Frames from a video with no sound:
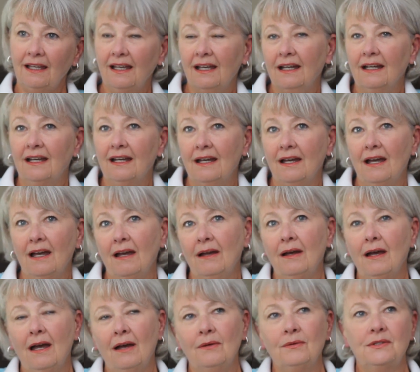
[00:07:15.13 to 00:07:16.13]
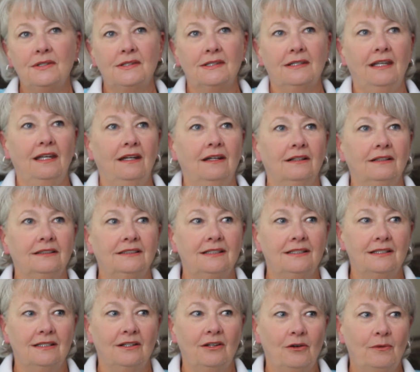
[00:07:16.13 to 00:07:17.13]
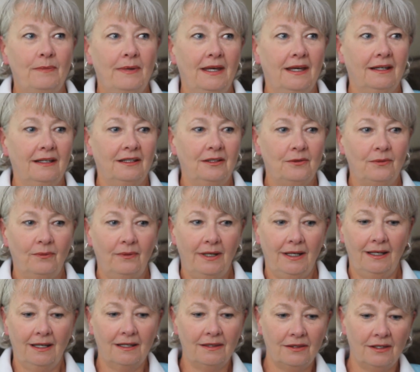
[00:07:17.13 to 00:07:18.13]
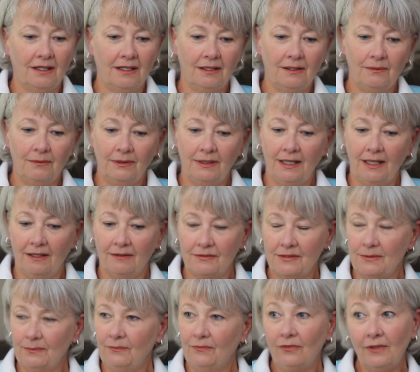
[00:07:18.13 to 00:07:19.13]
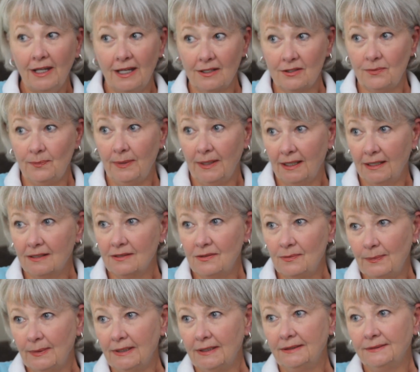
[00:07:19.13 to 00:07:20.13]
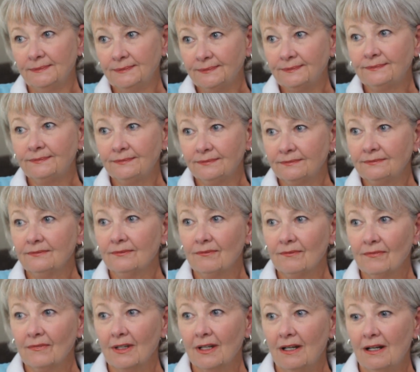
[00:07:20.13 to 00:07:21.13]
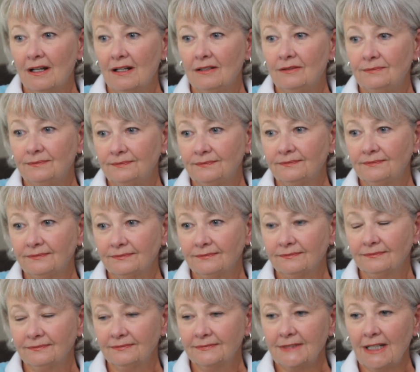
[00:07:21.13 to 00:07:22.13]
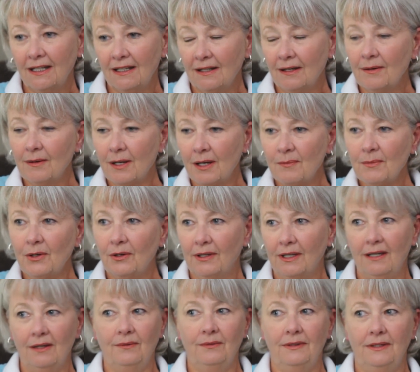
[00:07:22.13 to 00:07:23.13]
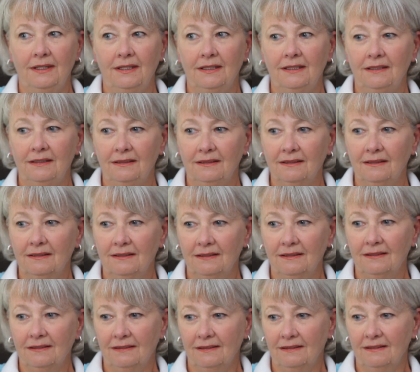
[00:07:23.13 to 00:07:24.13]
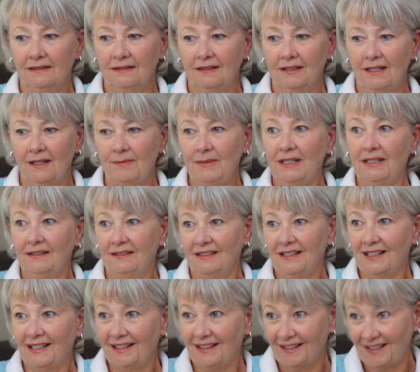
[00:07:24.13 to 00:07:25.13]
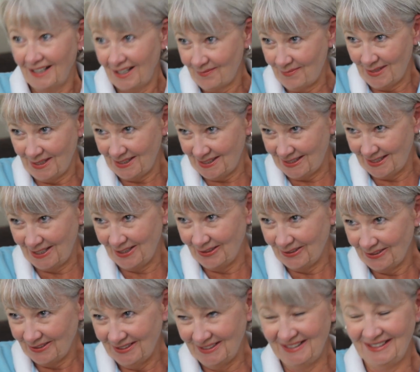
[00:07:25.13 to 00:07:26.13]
I was scared to go back in a way. I thought I would have some flashbacks, but I'm okay with it. I mean, I'm not scared.